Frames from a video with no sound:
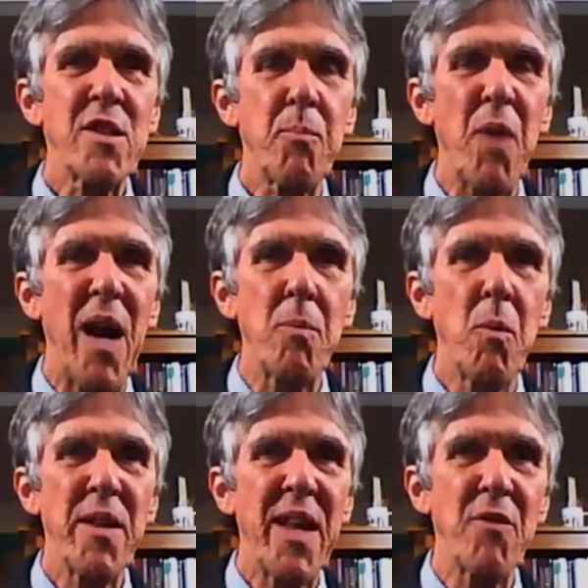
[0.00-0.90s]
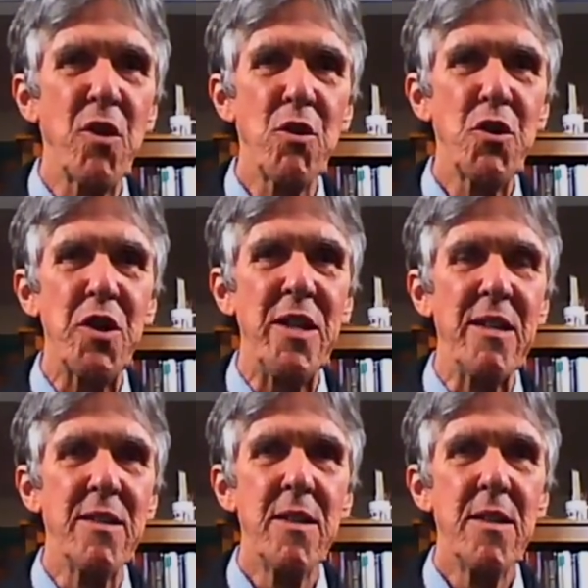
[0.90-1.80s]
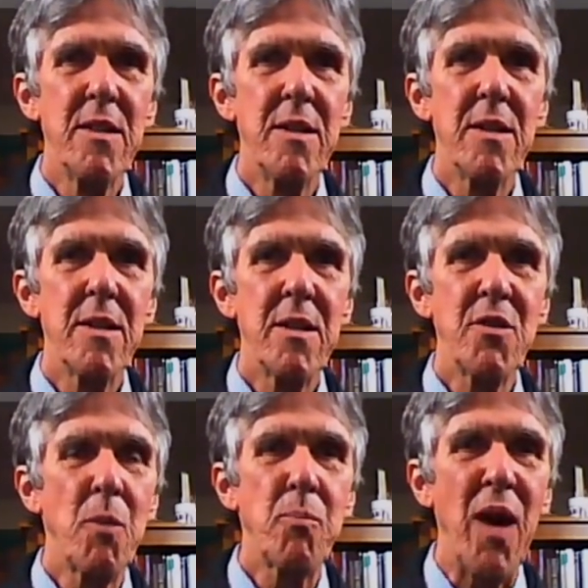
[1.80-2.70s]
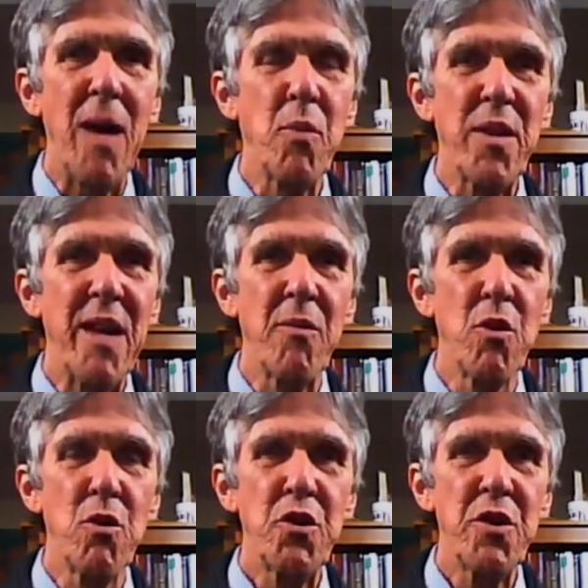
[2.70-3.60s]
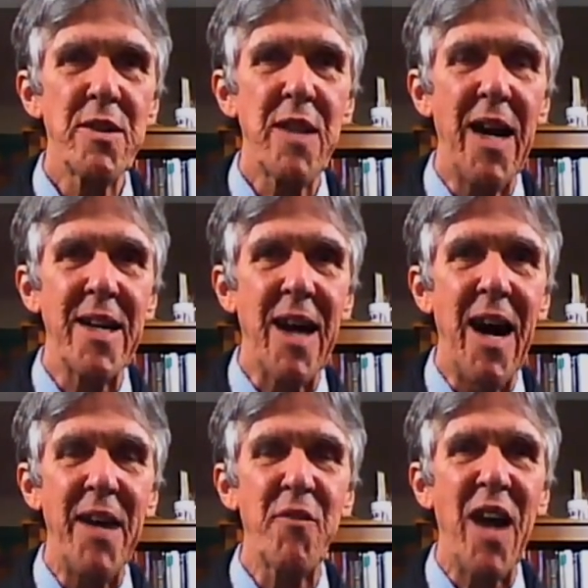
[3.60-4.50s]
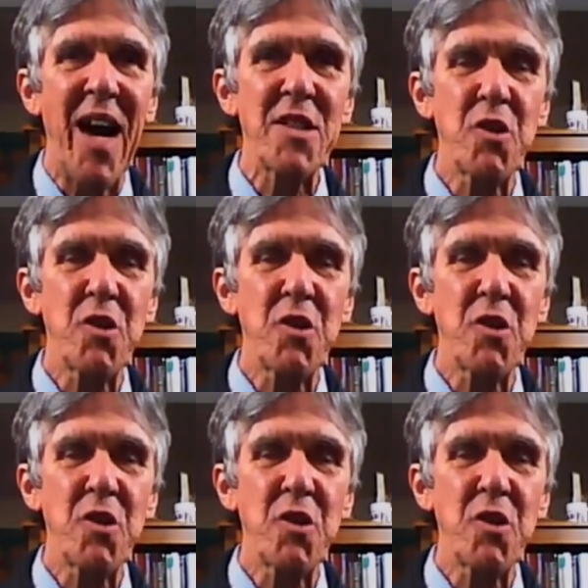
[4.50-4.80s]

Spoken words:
the problem with evolution? There's no problem with evolution. If God